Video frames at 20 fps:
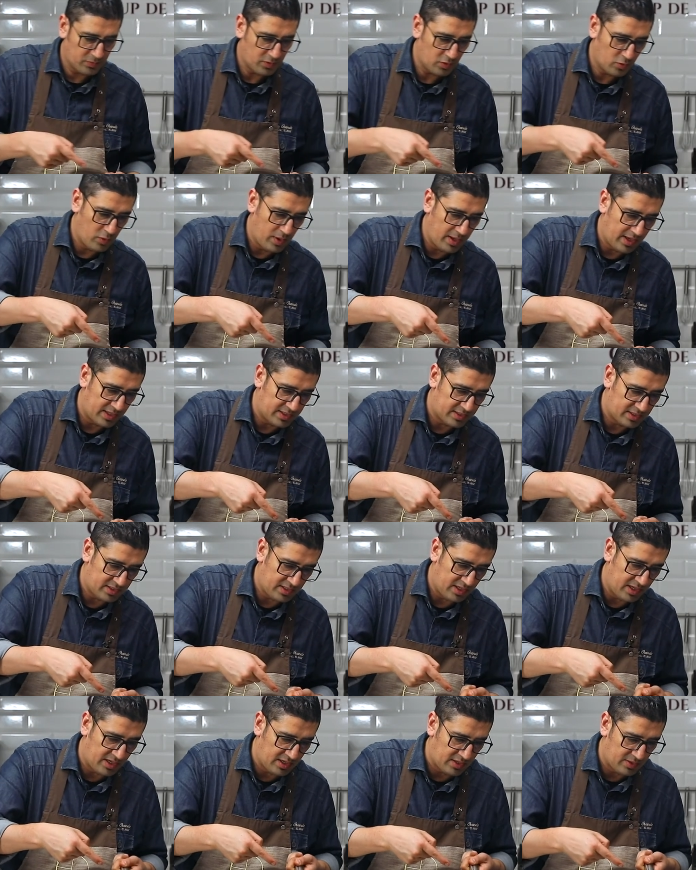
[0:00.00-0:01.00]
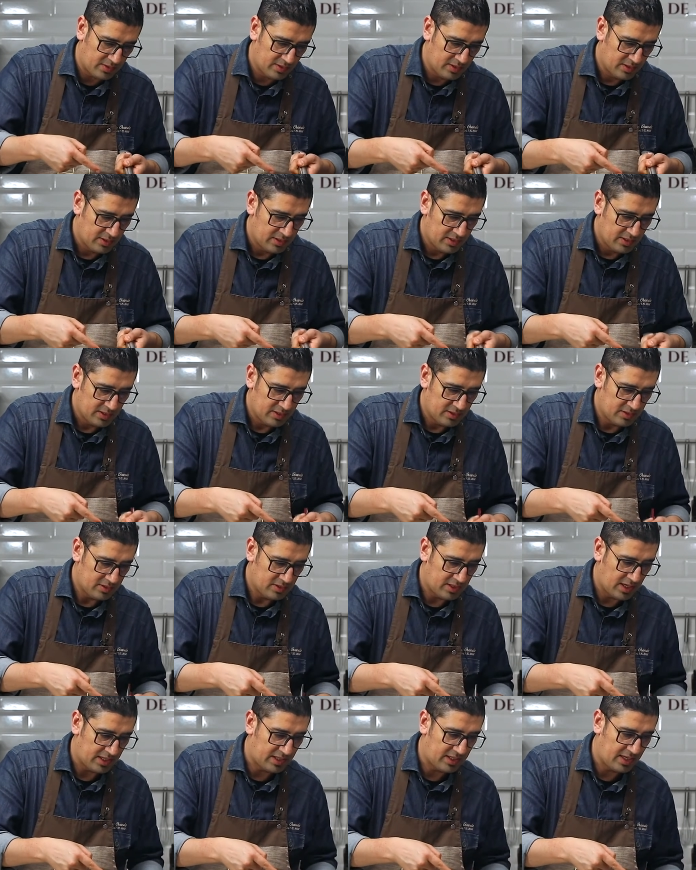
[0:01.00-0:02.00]
We can see
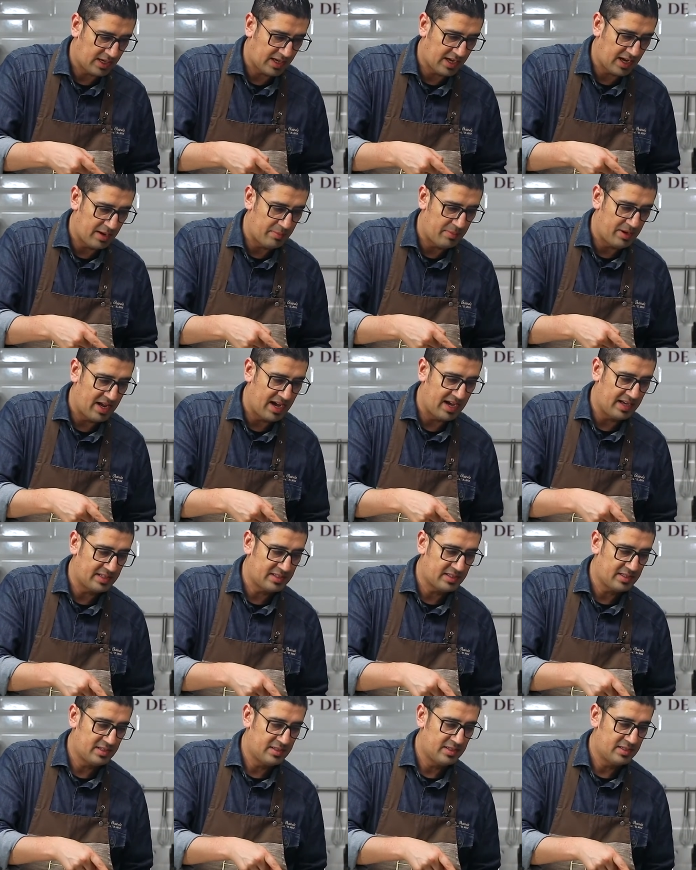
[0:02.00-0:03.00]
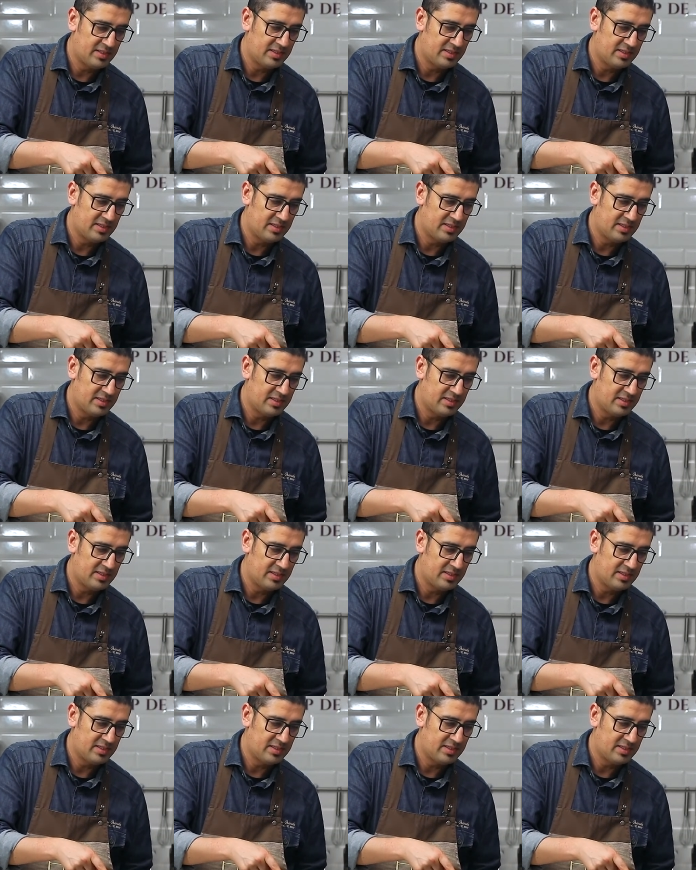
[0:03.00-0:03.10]
that the caramelized